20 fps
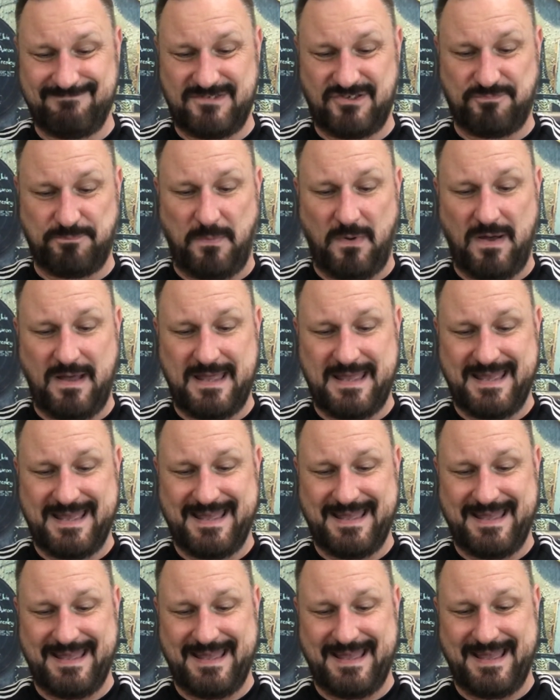despite
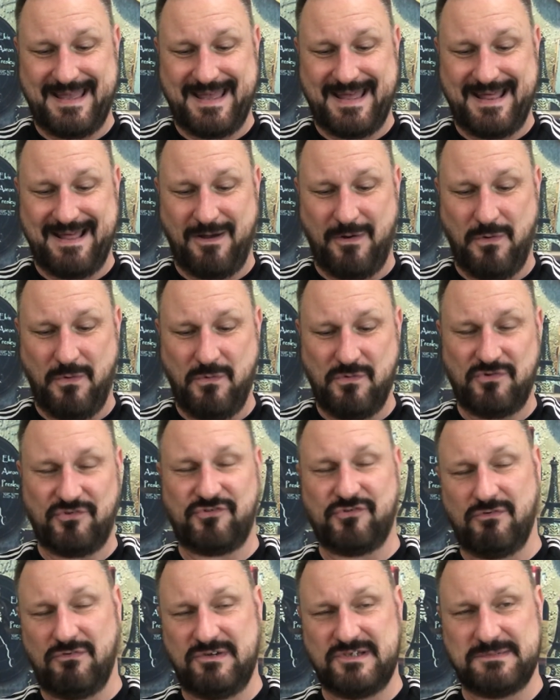all the
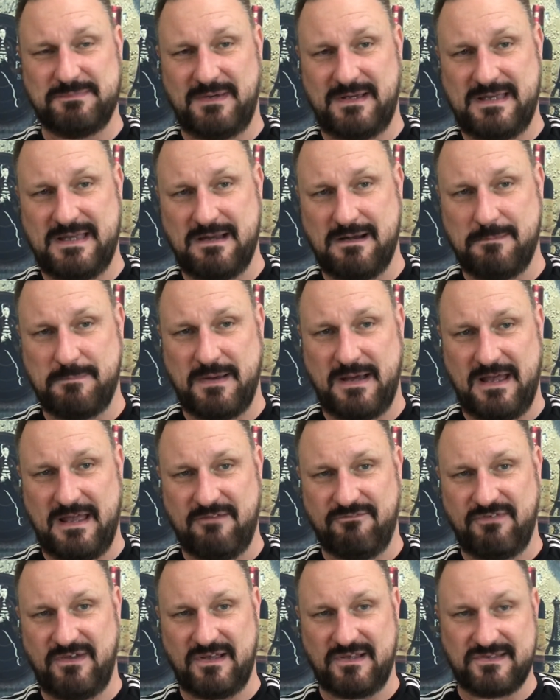stories you may hear about
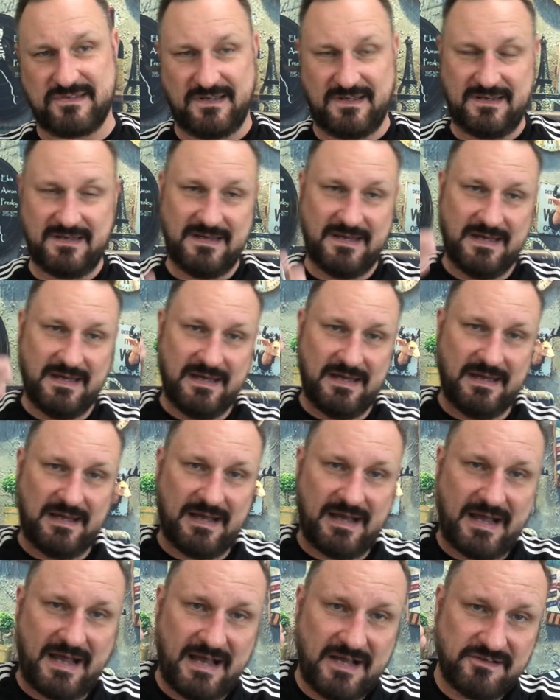Invicta,
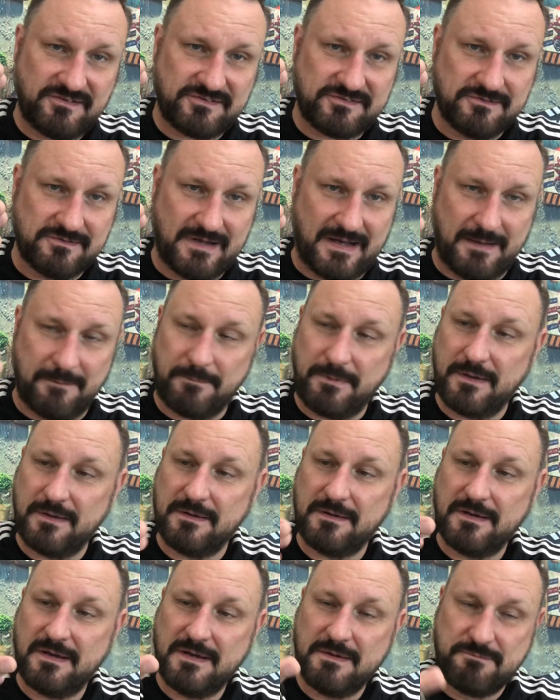it has stood up
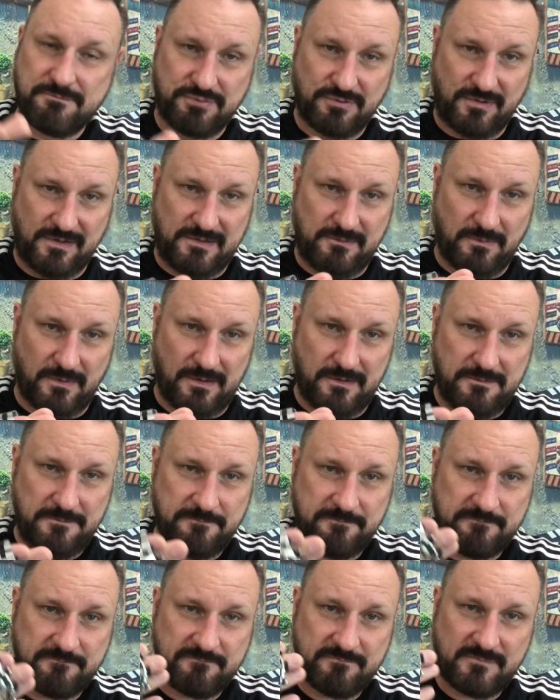pretty well.
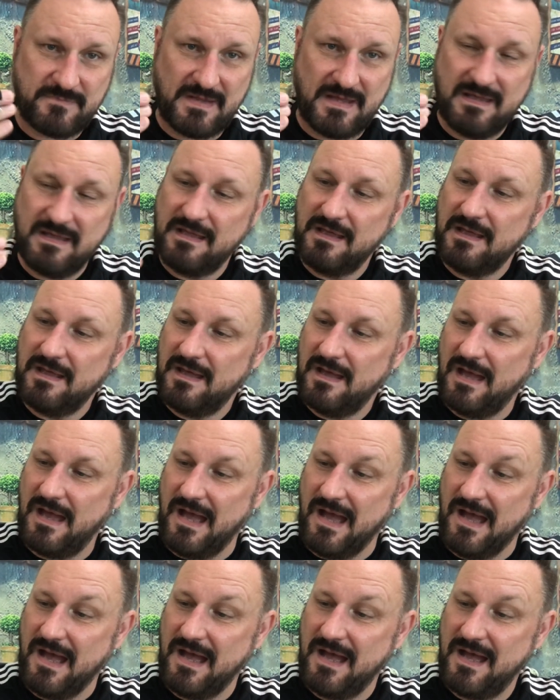
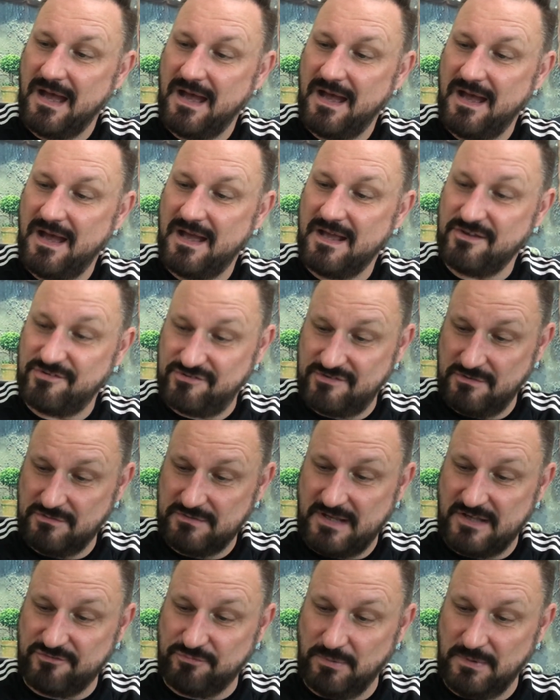It still
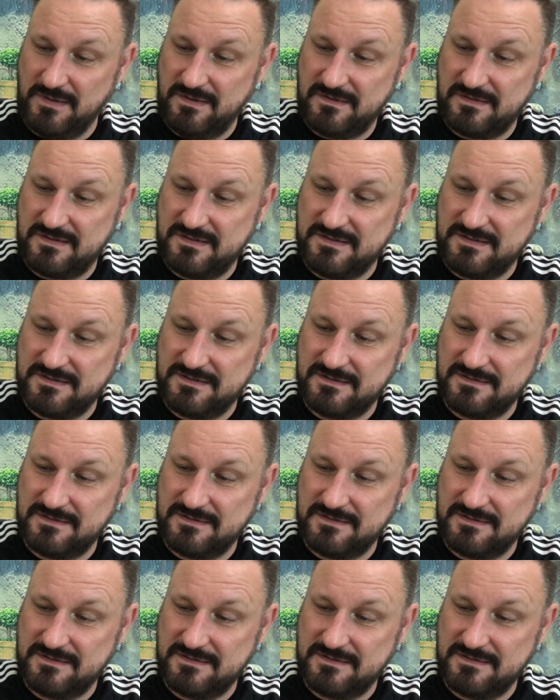does work,